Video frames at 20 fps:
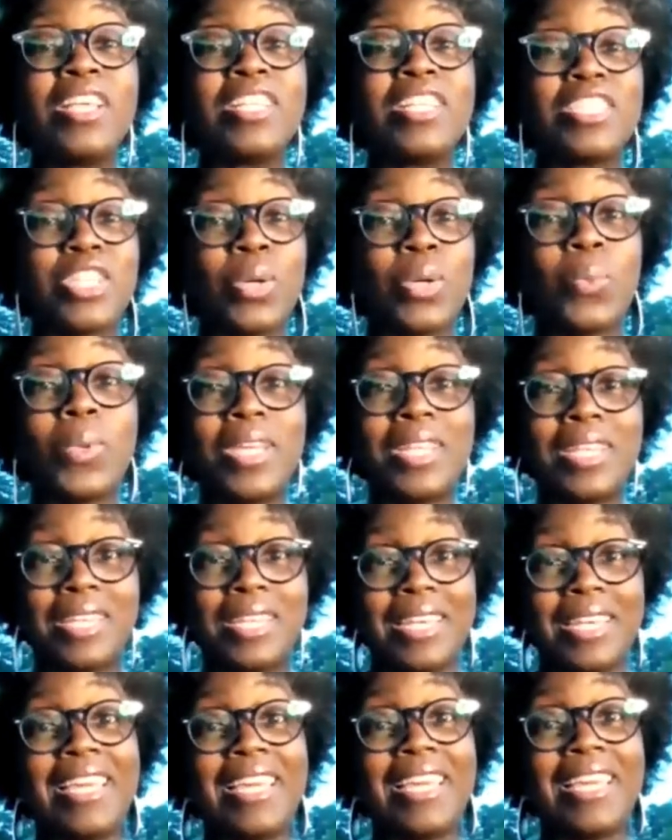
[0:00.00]
So we
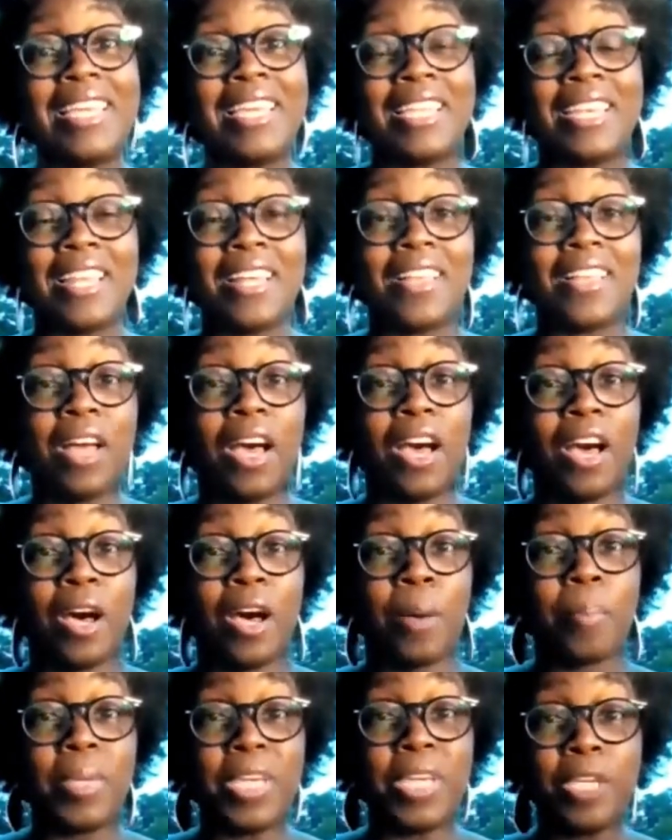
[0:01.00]
need
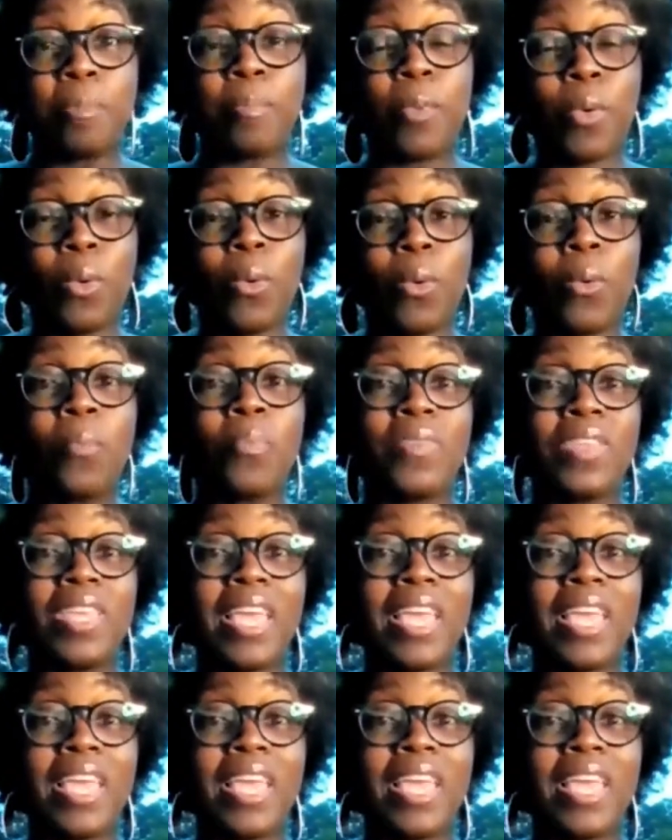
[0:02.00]
uh, people